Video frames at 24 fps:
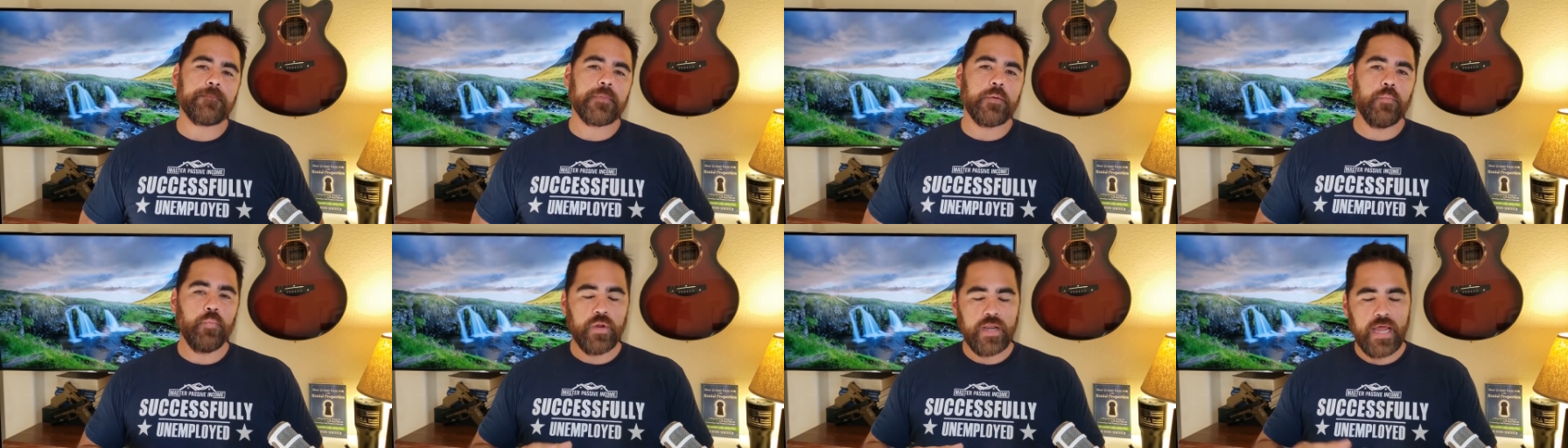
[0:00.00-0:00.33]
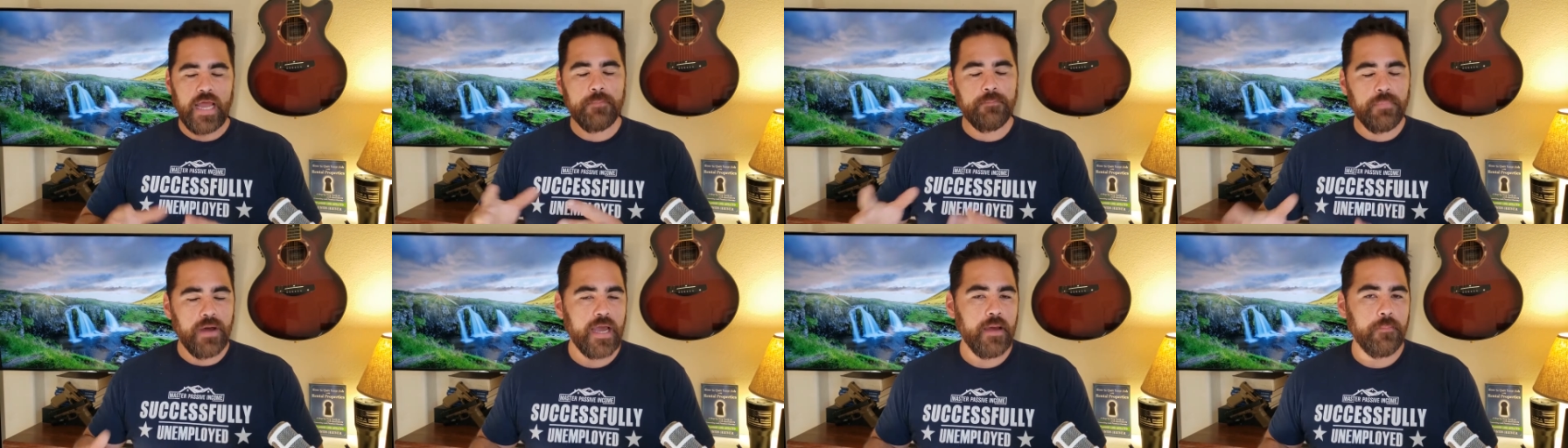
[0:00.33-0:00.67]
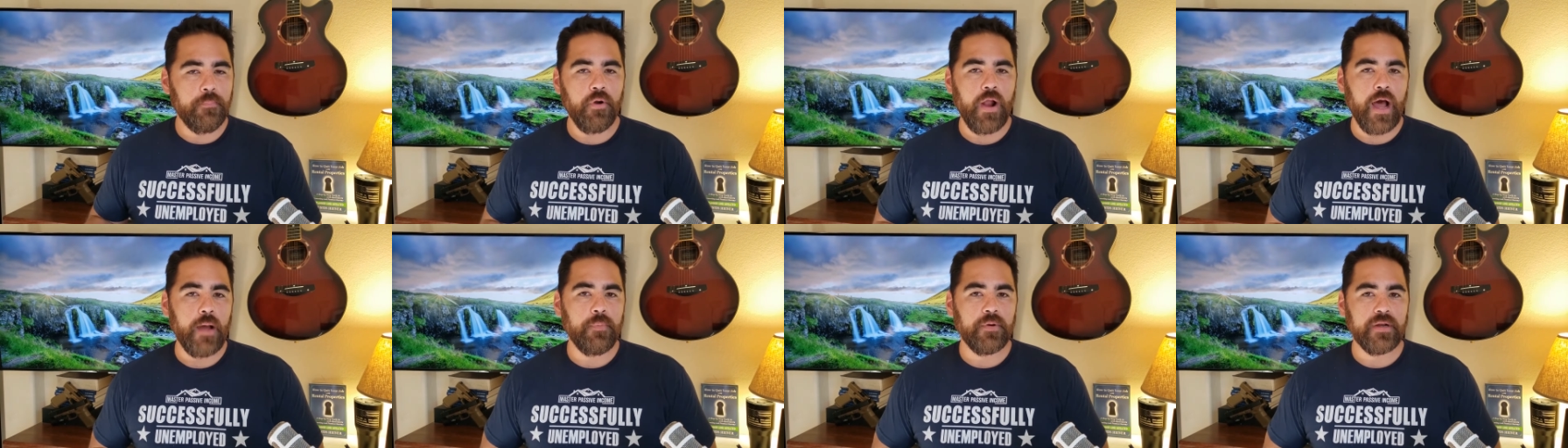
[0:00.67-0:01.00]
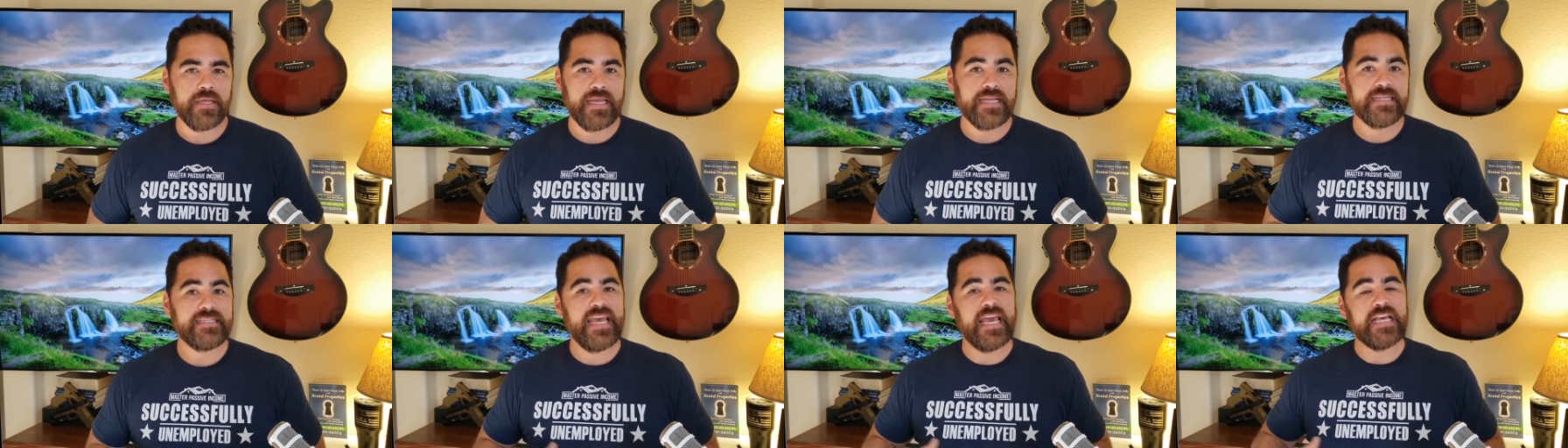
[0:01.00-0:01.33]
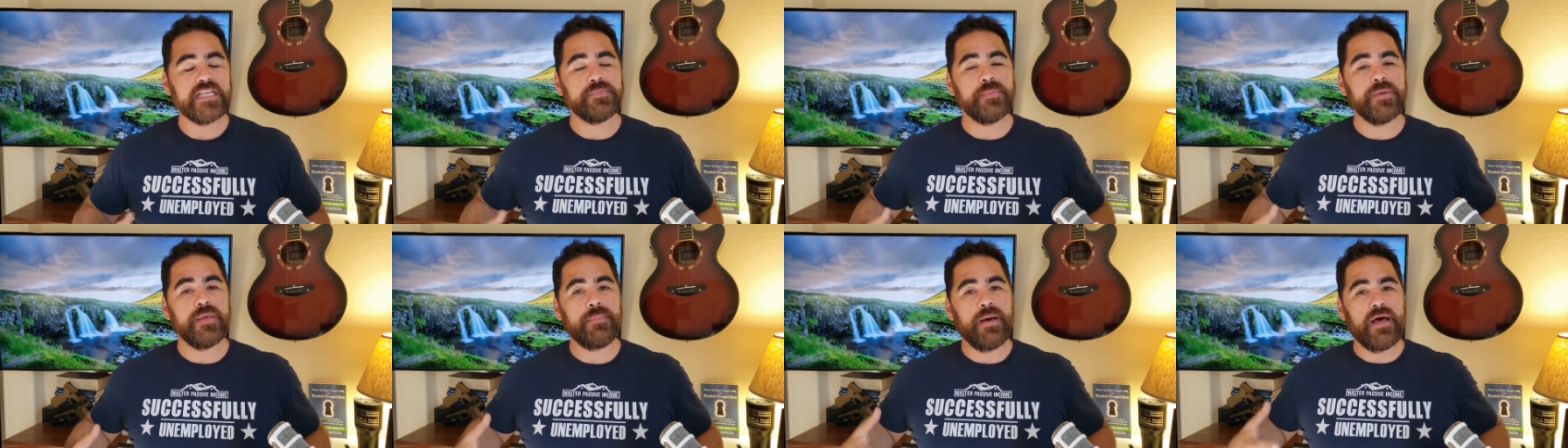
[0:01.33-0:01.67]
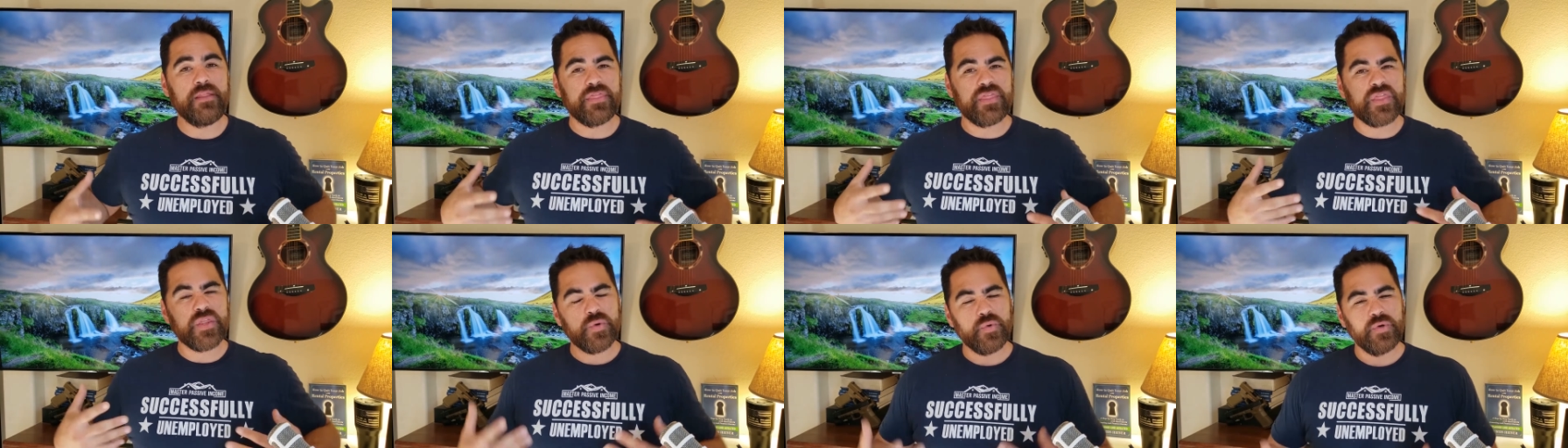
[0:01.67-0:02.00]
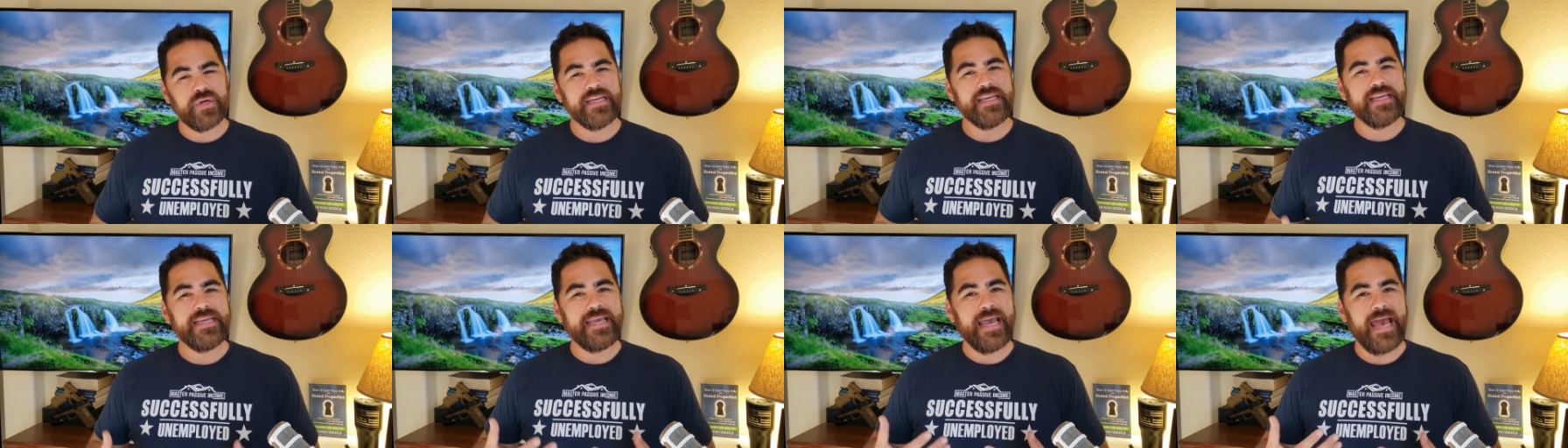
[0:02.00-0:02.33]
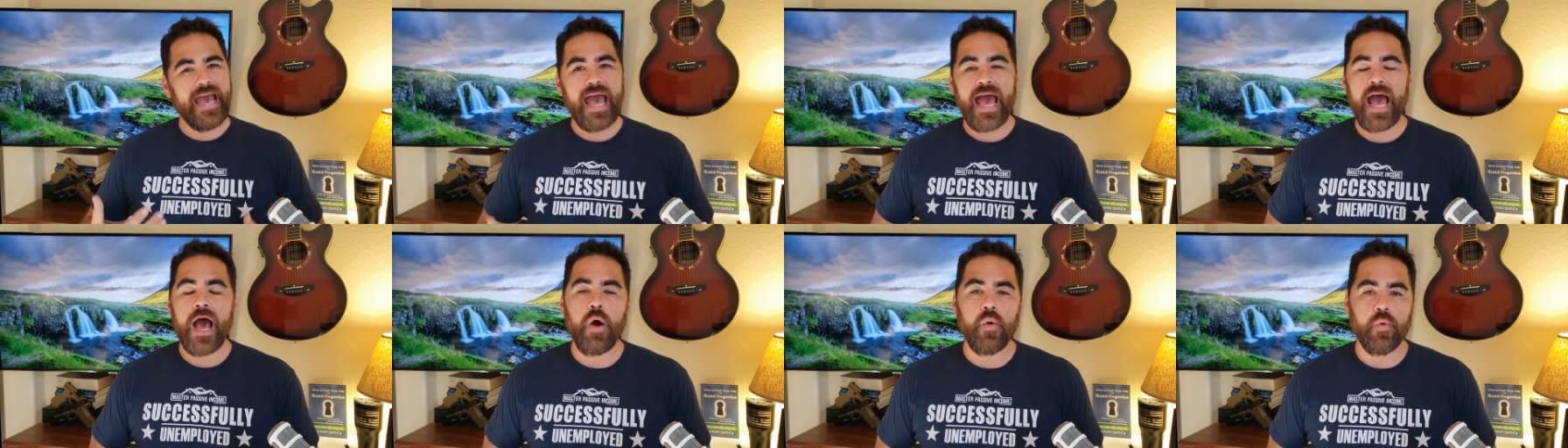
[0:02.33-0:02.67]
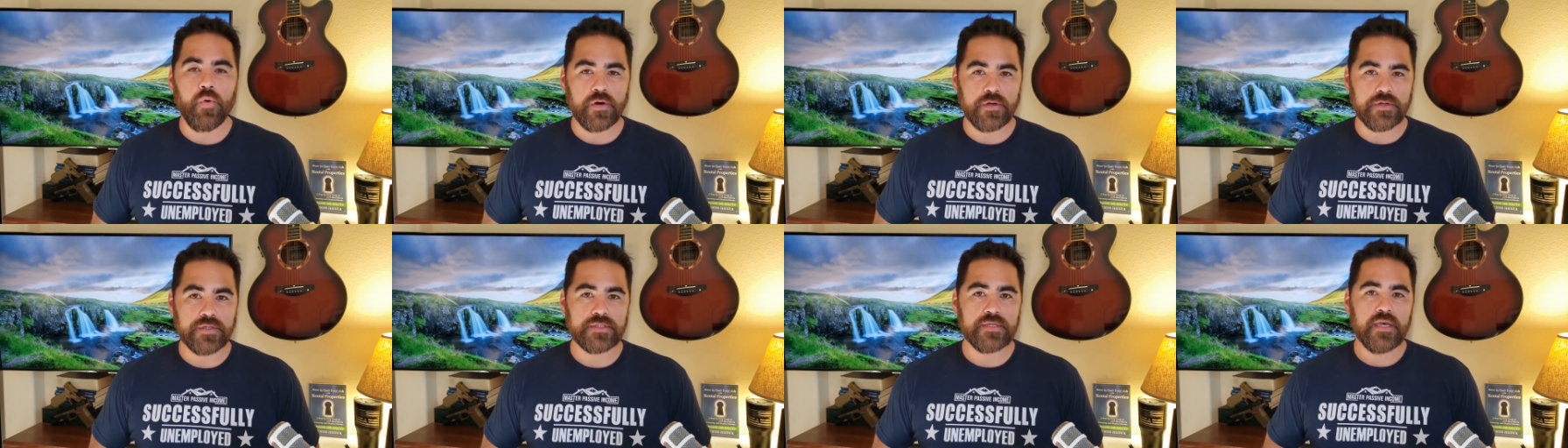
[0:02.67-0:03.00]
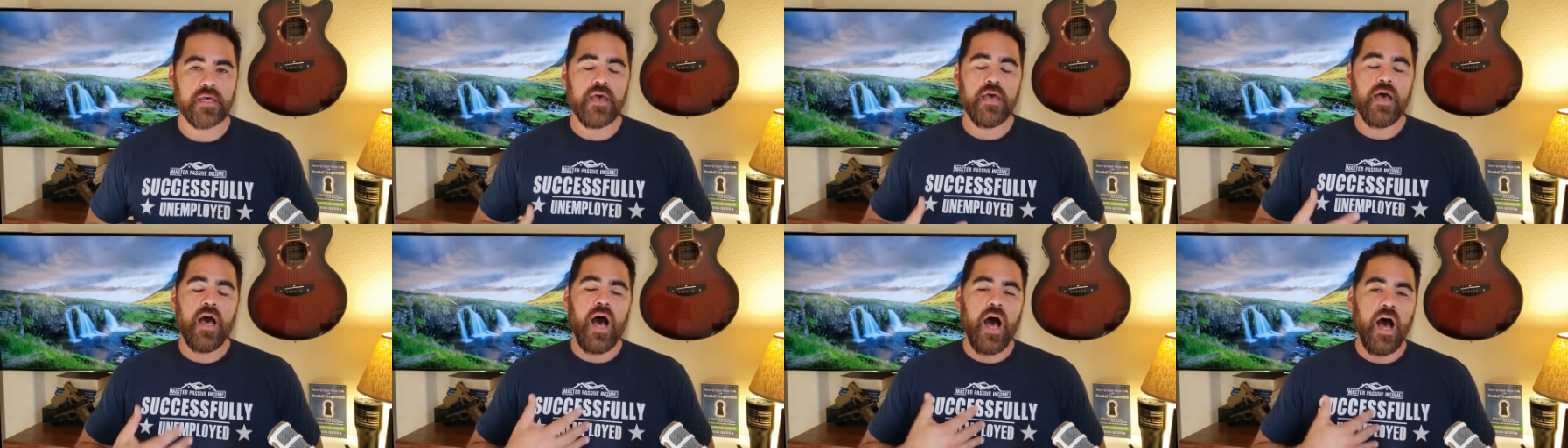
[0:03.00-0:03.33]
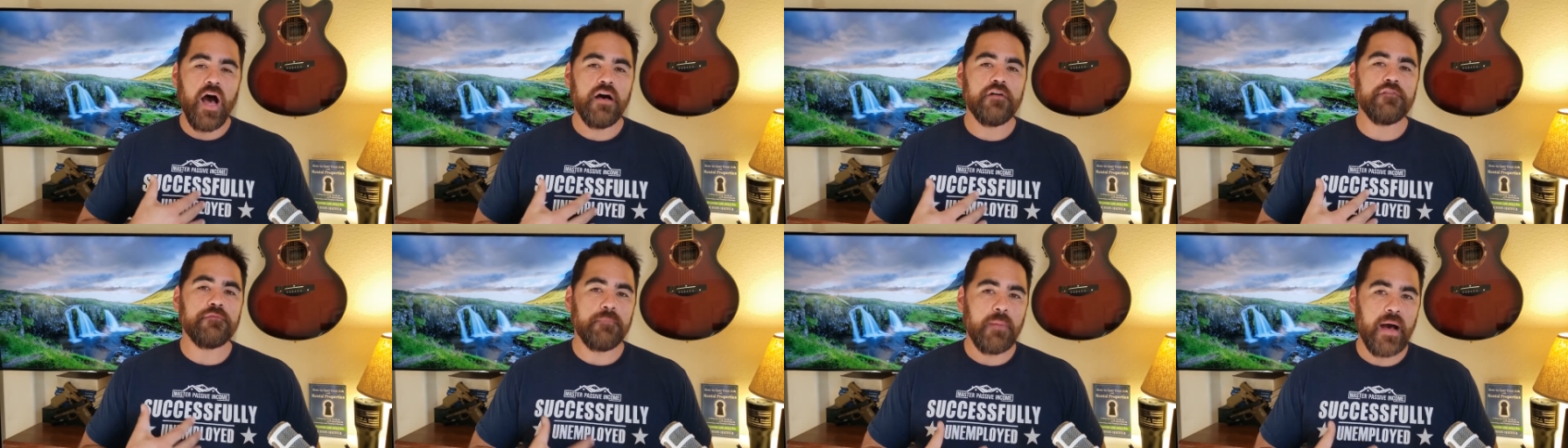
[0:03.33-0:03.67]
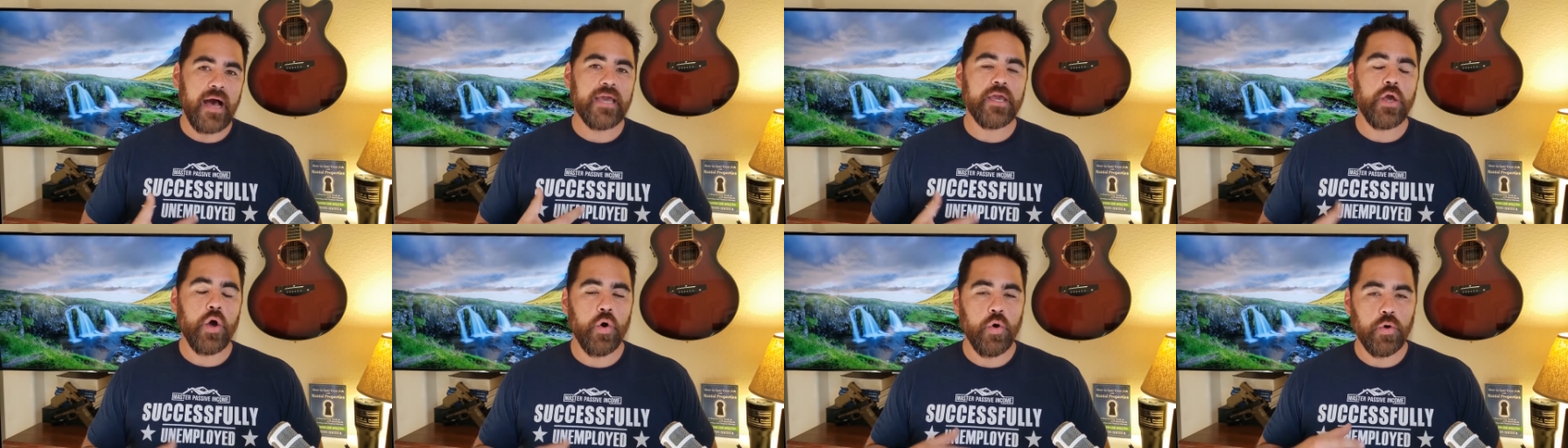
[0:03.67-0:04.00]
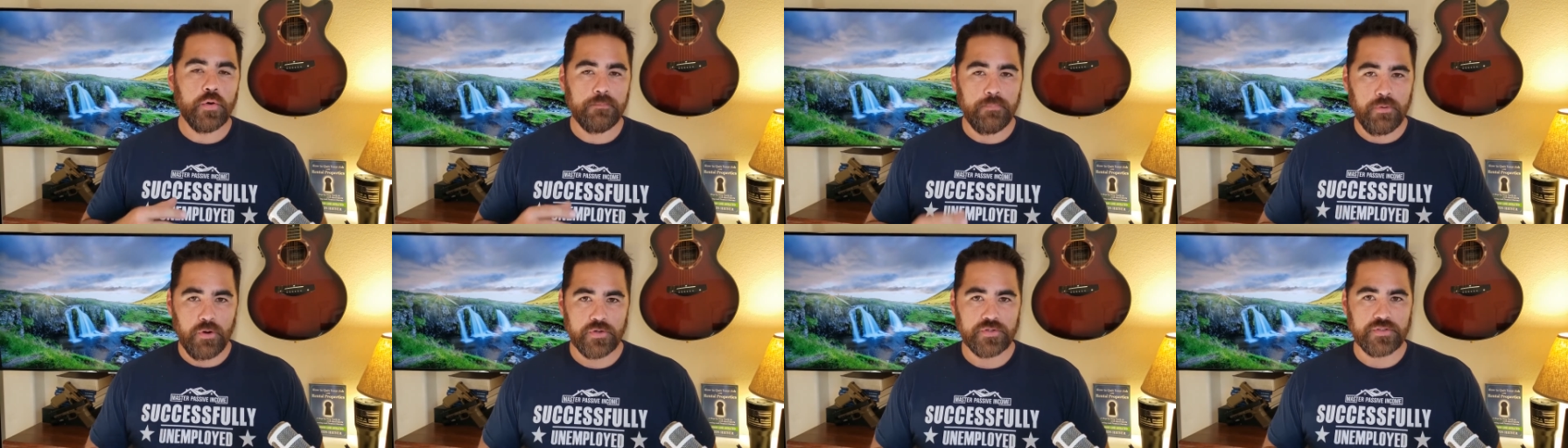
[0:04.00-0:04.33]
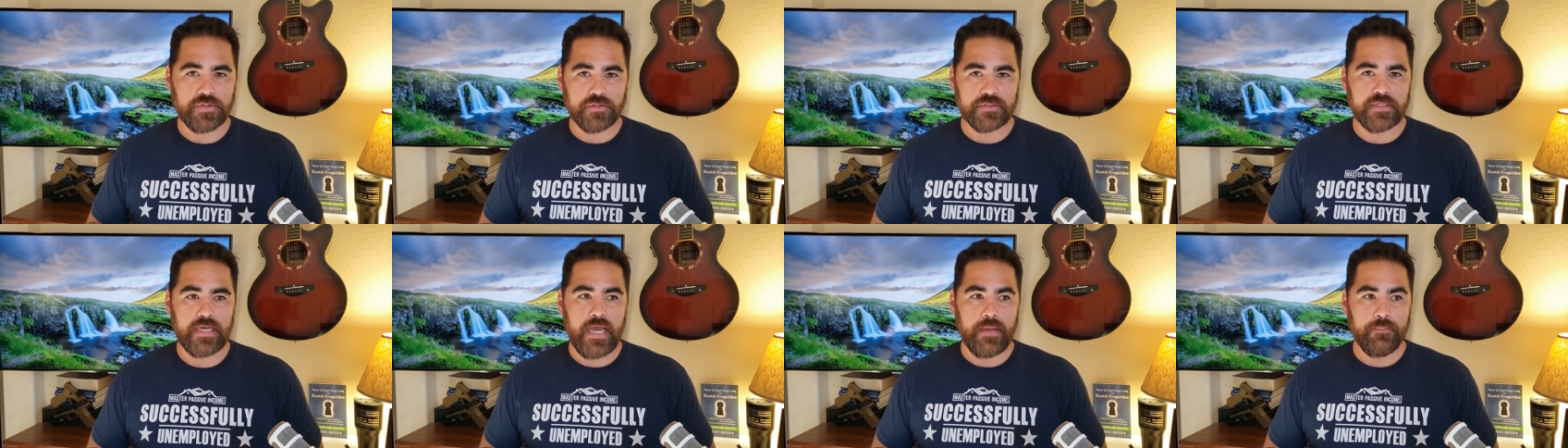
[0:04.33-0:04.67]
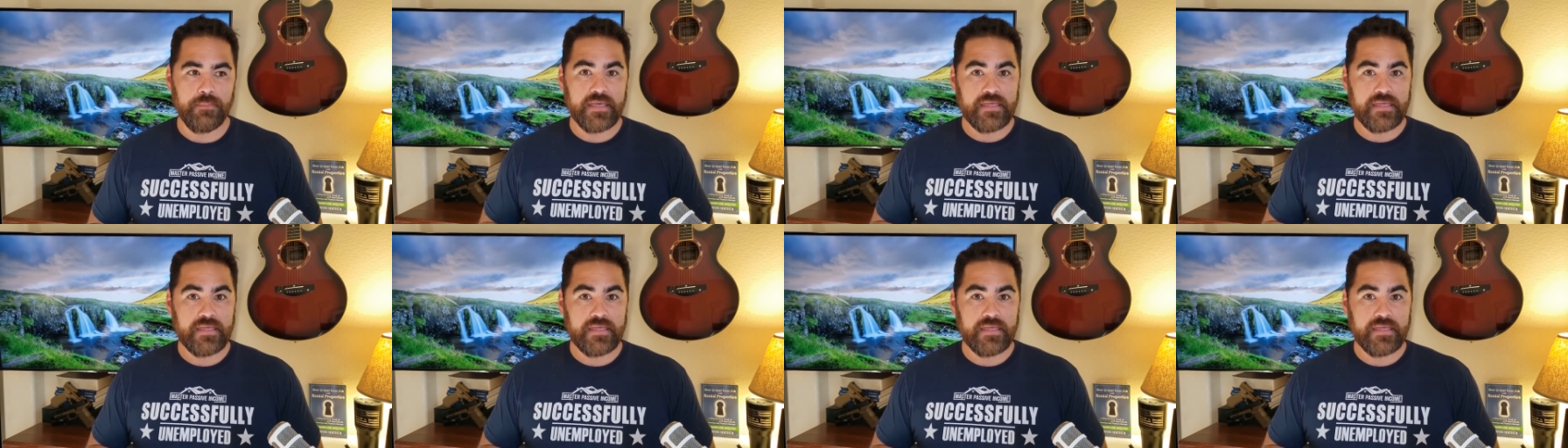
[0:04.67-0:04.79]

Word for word: when I buy a property, it takes me about 3 hours of my own personal time.